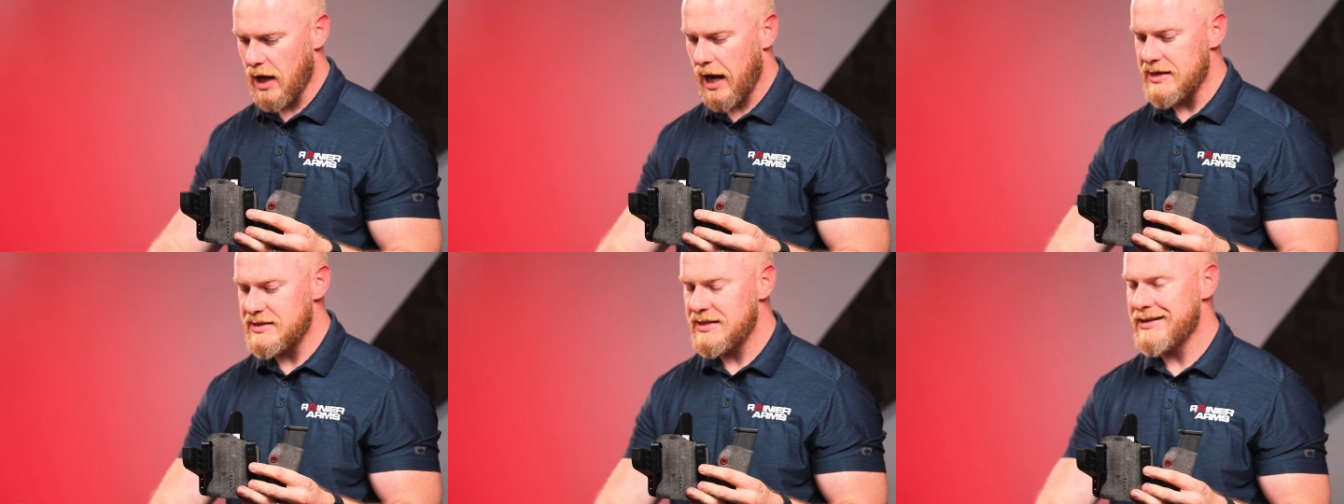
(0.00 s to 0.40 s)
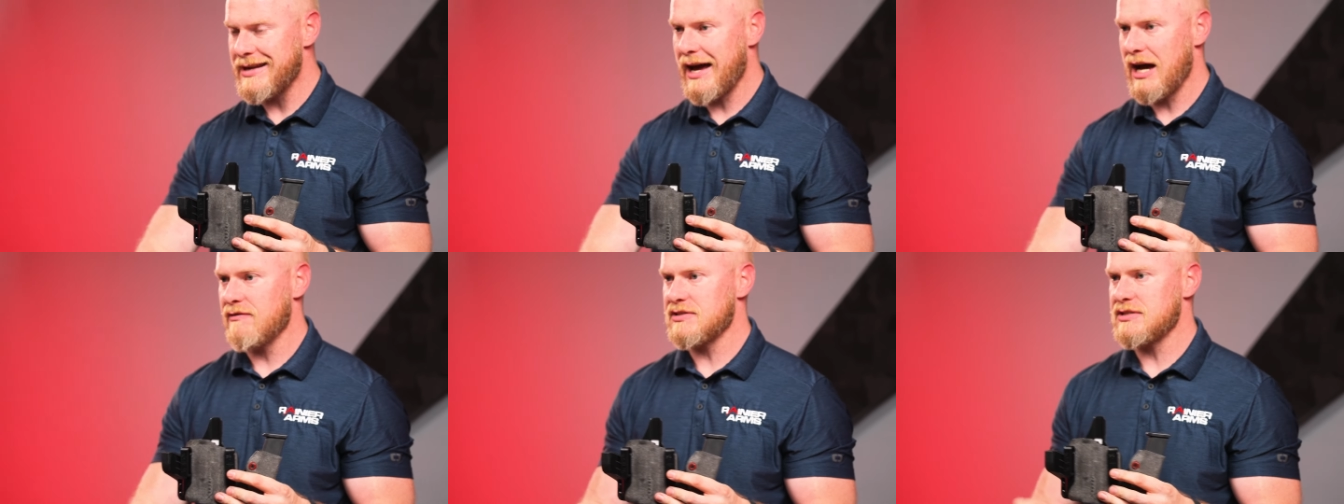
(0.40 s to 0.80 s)
I didn't
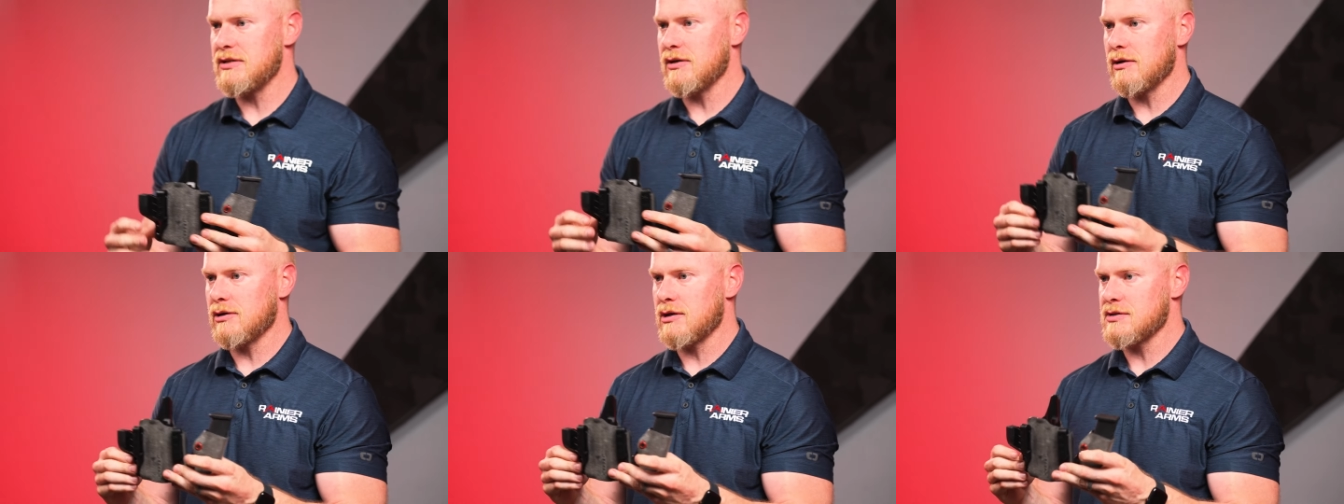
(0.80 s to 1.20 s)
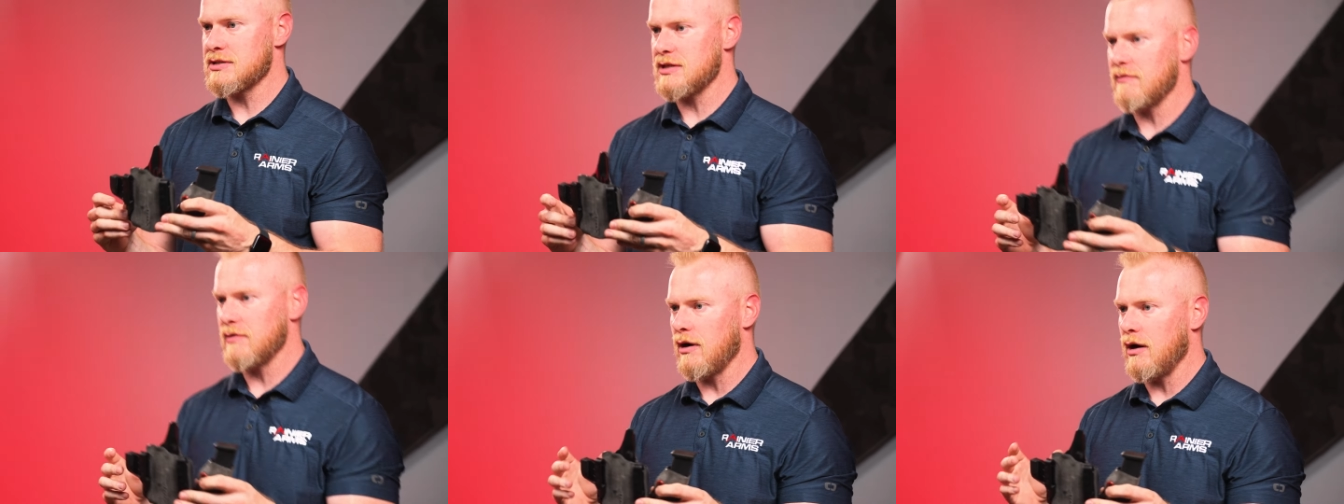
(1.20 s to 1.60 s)
have a TLR
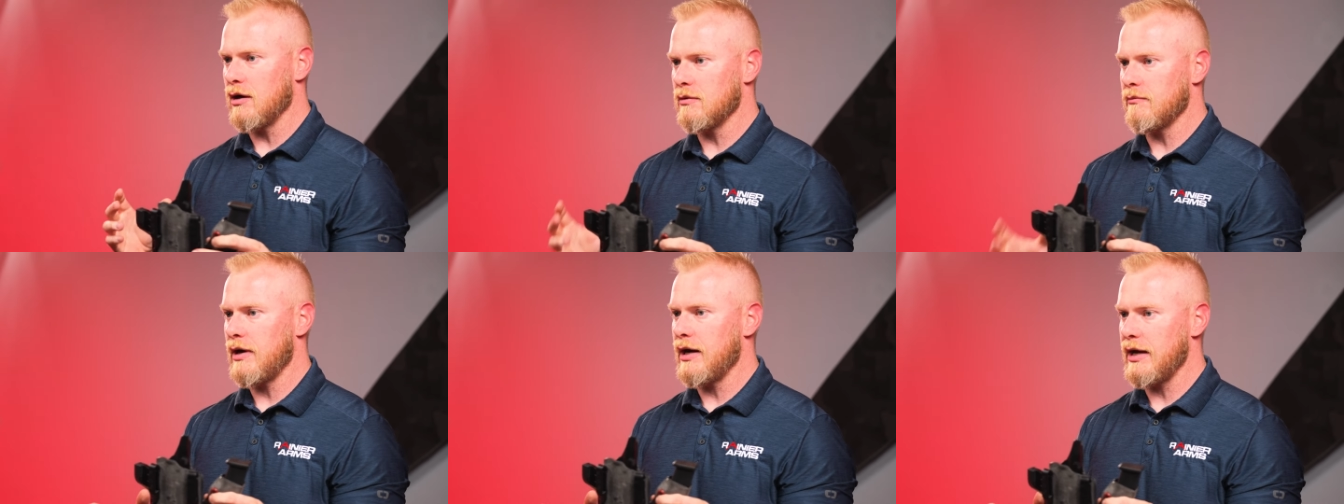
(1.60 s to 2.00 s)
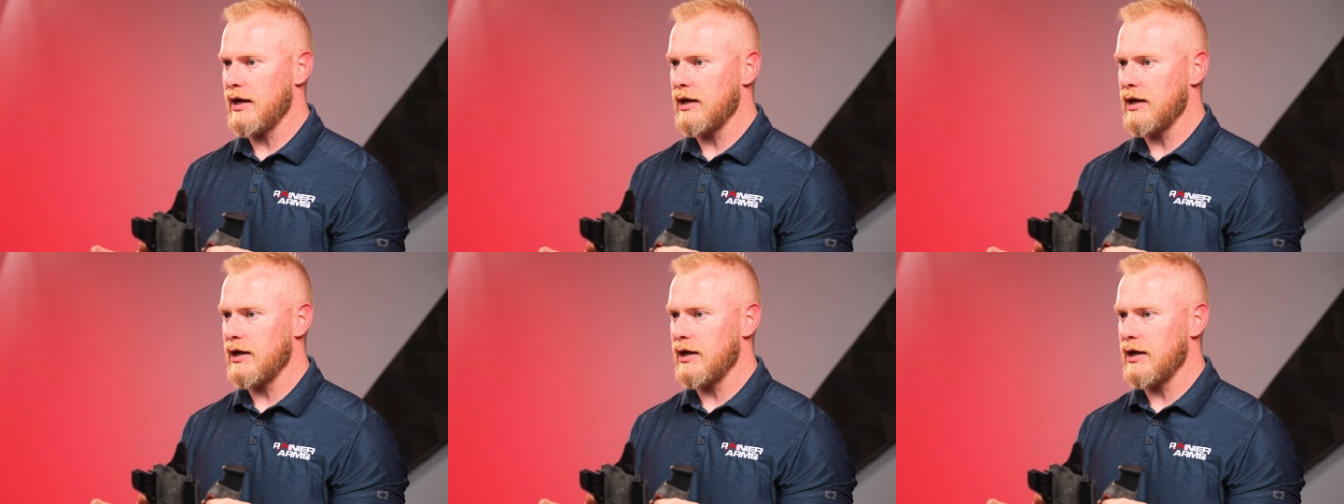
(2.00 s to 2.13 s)
7 on my